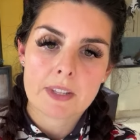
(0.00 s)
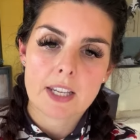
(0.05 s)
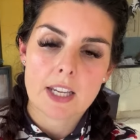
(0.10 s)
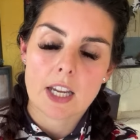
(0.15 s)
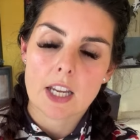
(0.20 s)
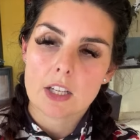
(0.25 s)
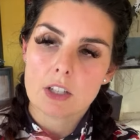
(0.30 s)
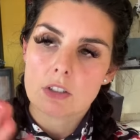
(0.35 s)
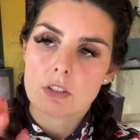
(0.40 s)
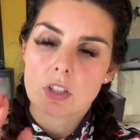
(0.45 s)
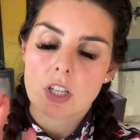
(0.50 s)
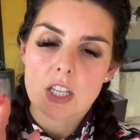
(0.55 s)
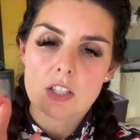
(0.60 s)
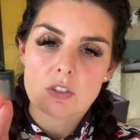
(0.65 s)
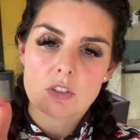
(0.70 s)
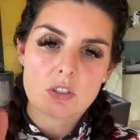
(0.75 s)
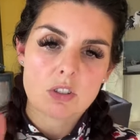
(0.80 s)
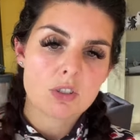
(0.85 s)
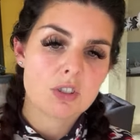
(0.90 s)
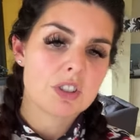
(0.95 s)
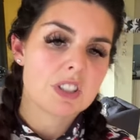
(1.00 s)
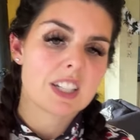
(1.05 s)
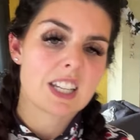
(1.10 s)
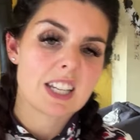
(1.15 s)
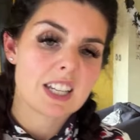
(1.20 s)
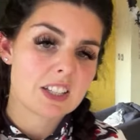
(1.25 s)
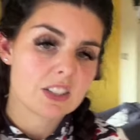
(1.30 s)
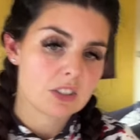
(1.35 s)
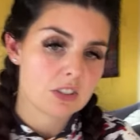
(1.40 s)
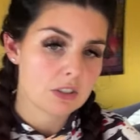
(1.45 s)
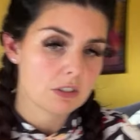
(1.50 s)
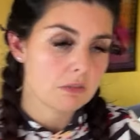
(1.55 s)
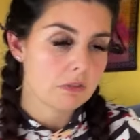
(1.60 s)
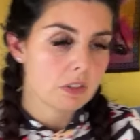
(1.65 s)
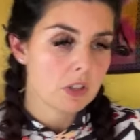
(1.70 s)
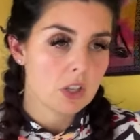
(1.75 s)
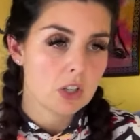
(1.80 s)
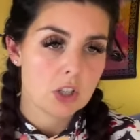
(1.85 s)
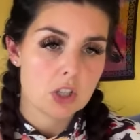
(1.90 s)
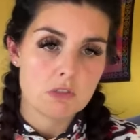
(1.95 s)
And it's just a case of
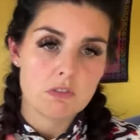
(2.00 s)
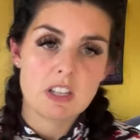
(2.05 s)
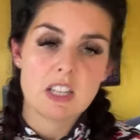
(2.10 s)
you're